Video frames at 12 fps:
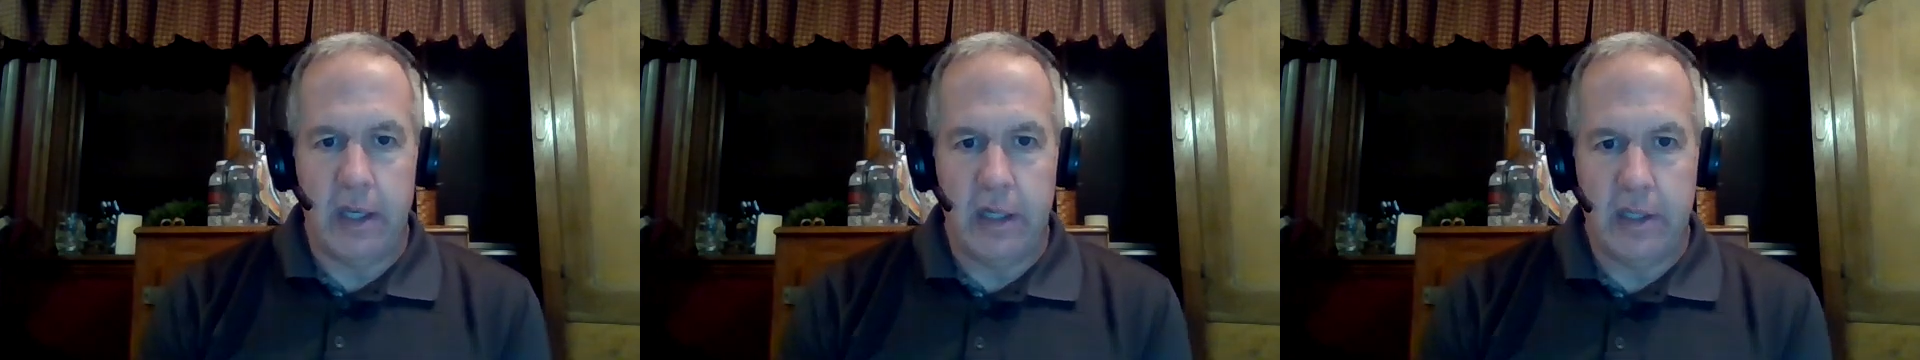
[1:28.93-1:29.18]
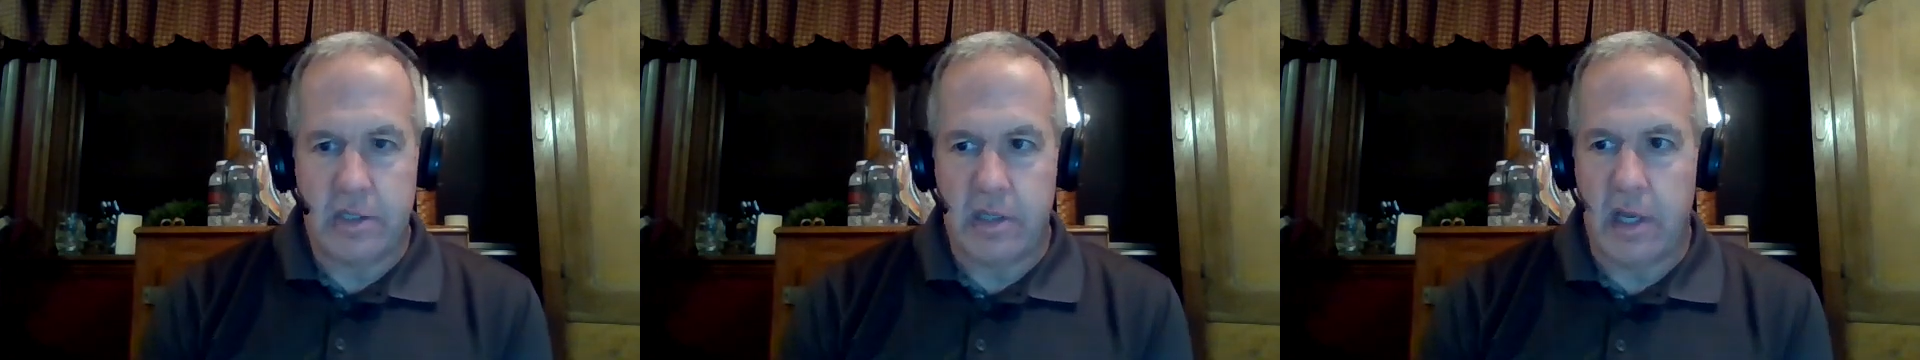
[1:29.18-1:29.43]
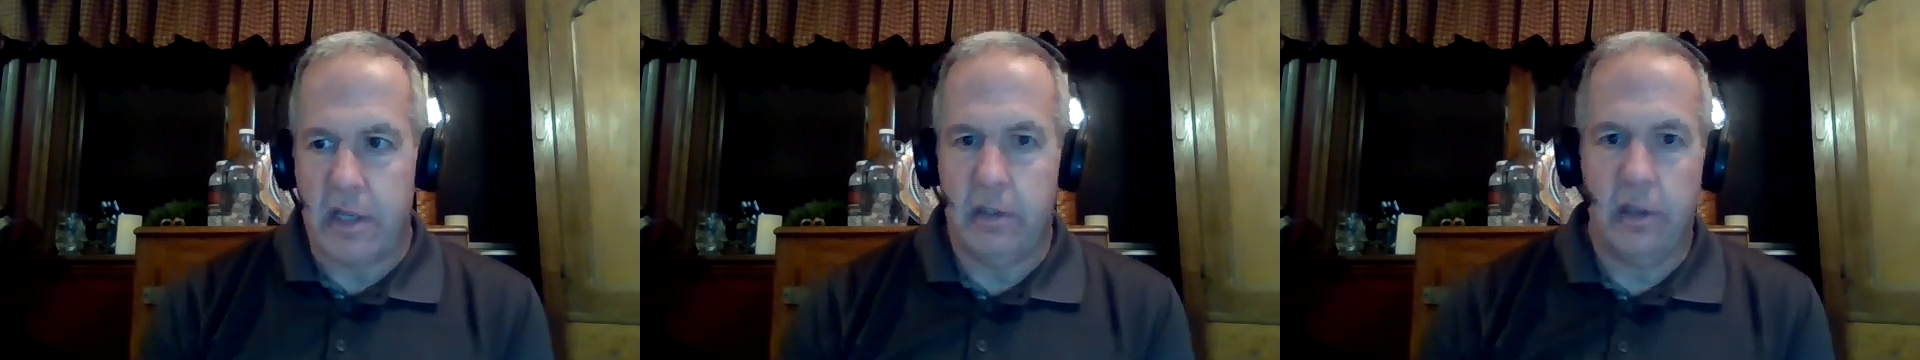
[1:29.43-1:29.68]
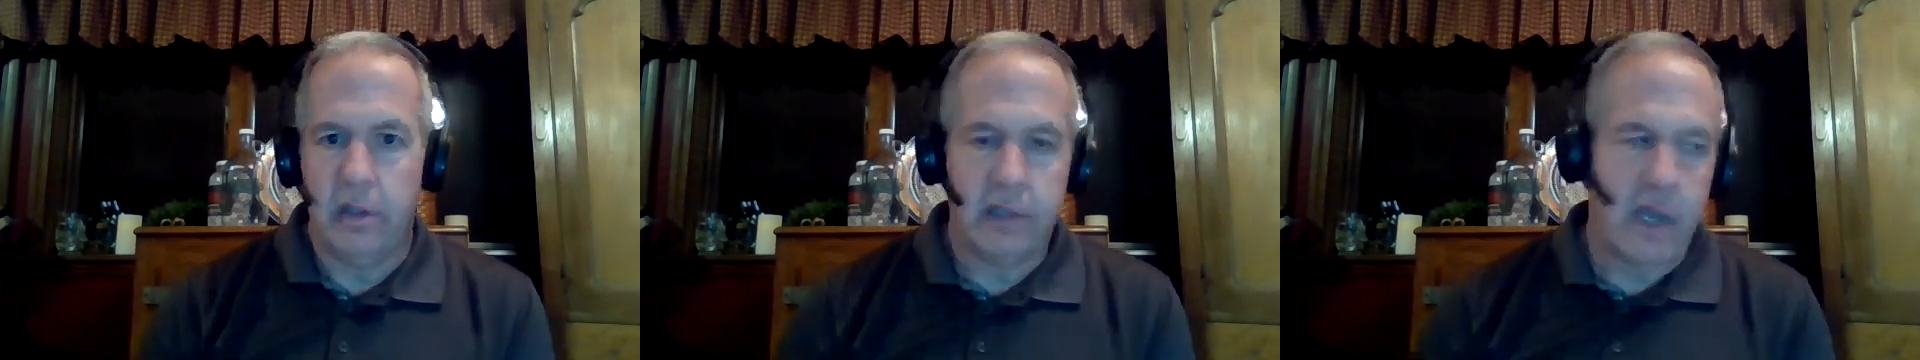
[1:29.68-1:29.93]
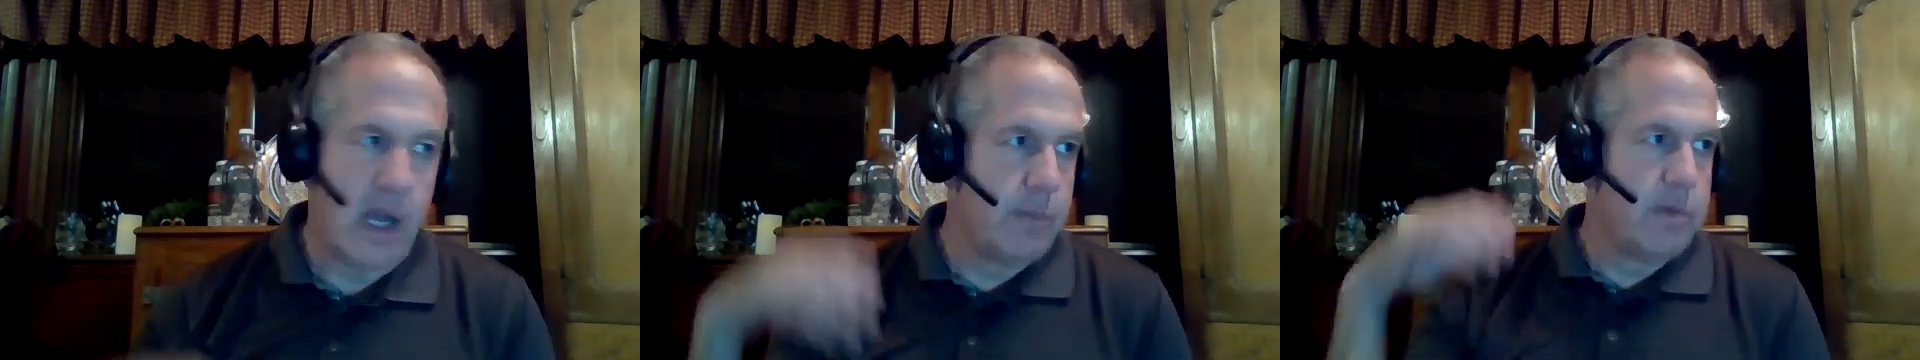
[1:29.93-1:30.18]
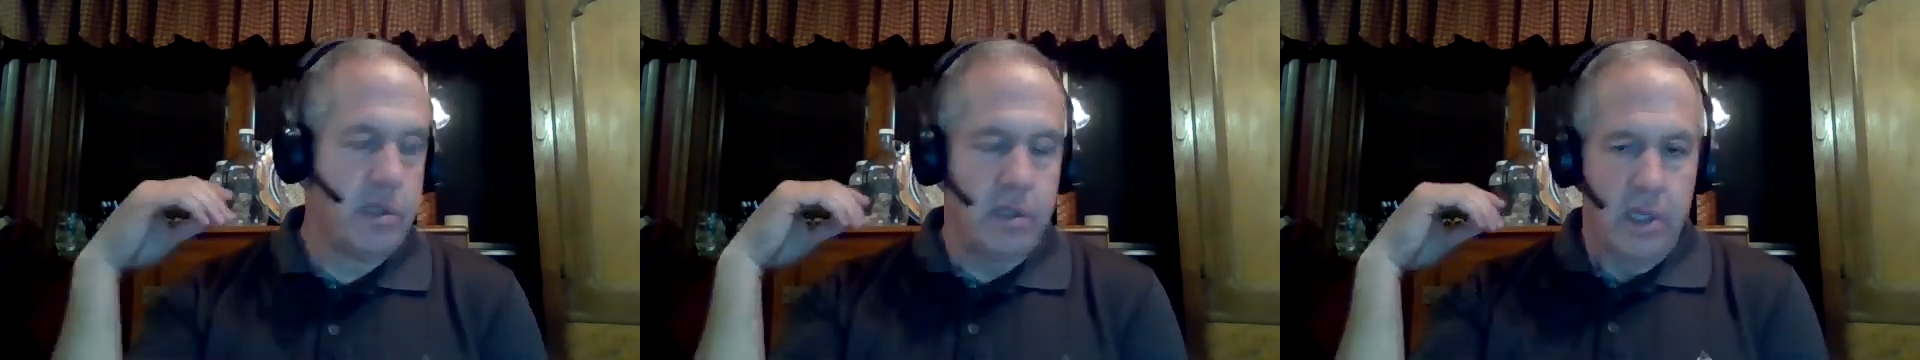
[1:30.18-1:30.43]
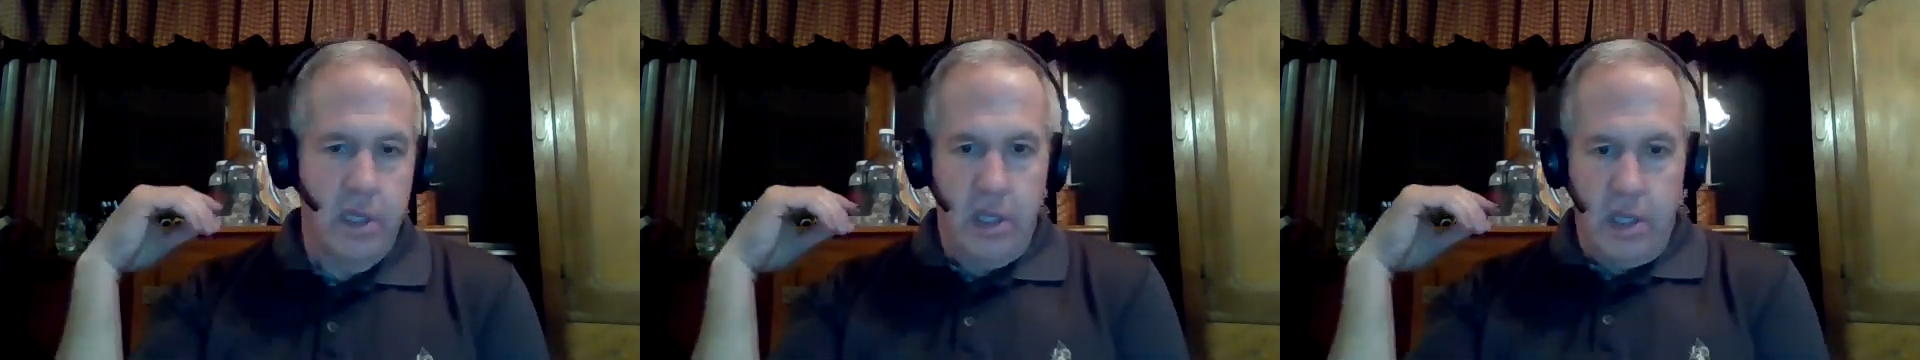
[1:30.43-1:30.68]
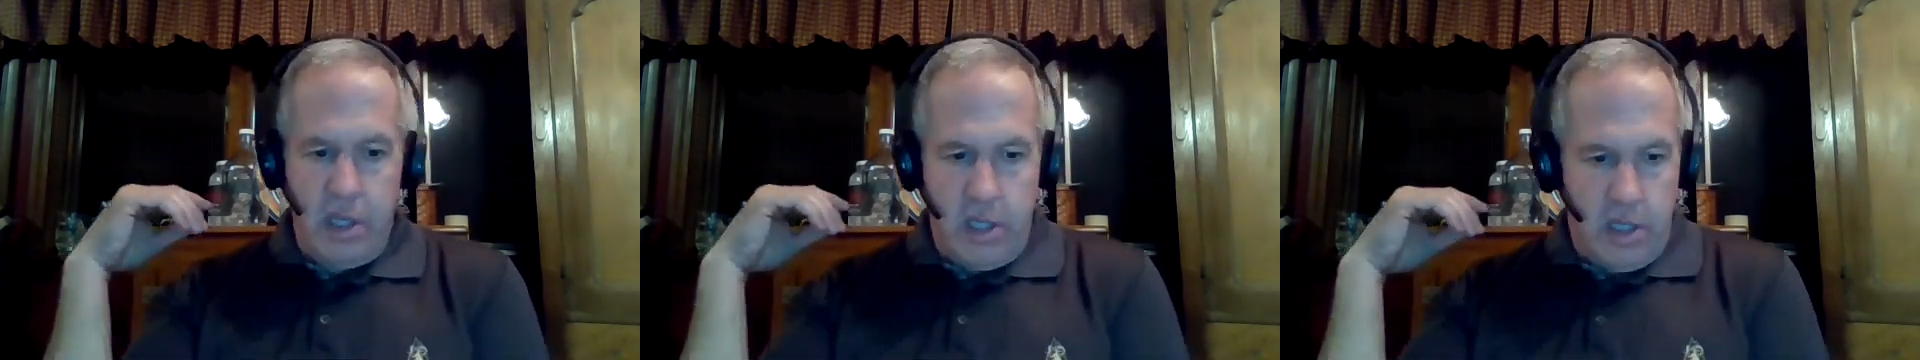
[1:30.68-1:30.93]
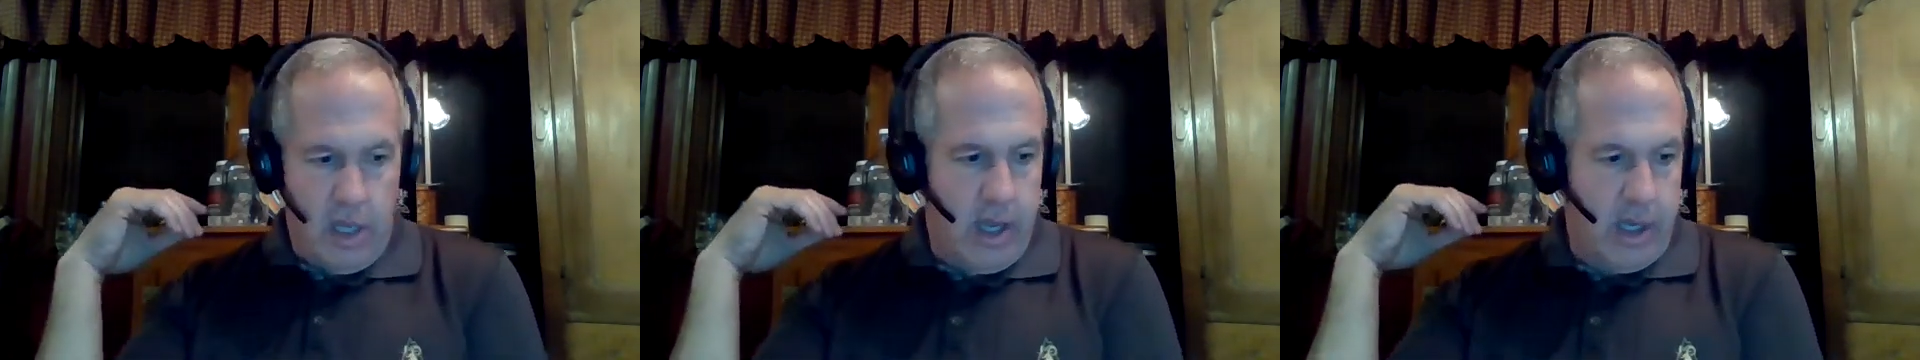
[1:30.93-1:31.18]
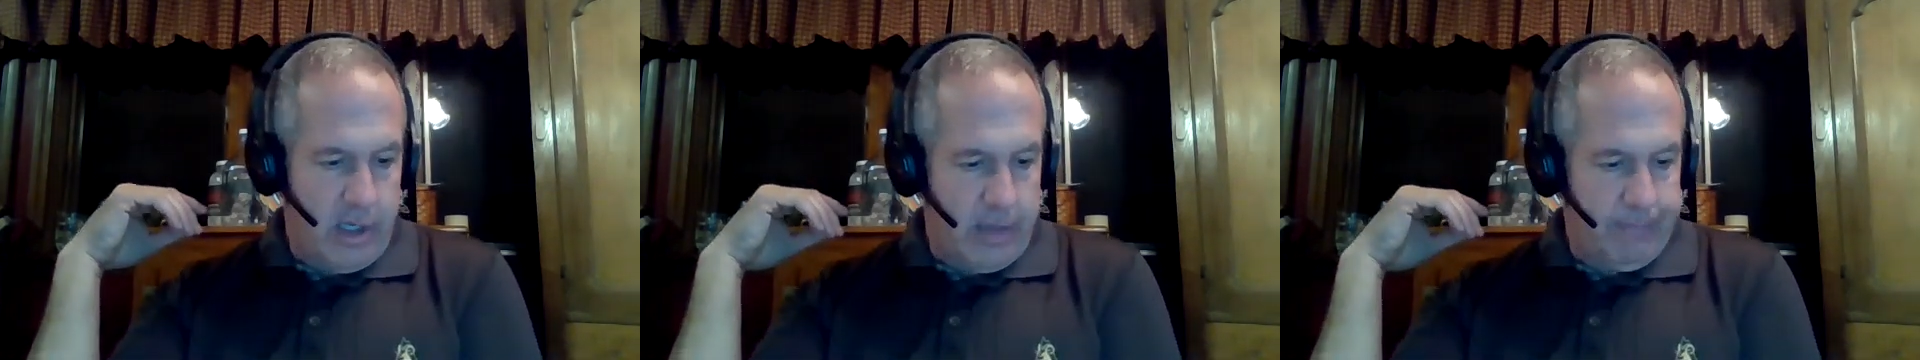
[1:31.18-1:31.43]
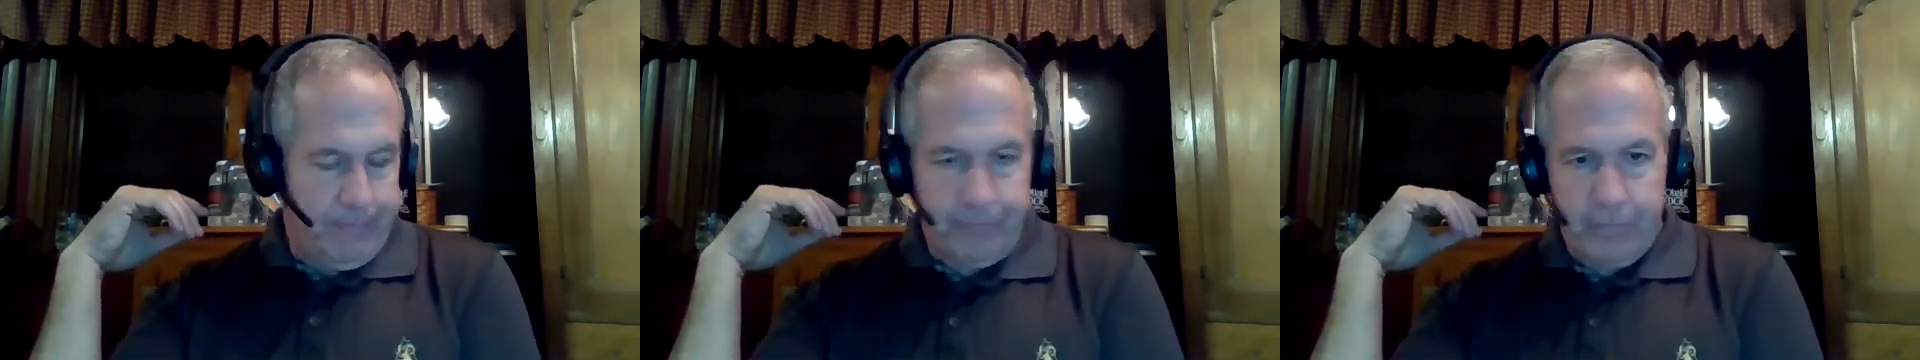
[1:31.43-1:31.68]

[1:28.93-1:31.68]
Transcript: It's not uncommon. It's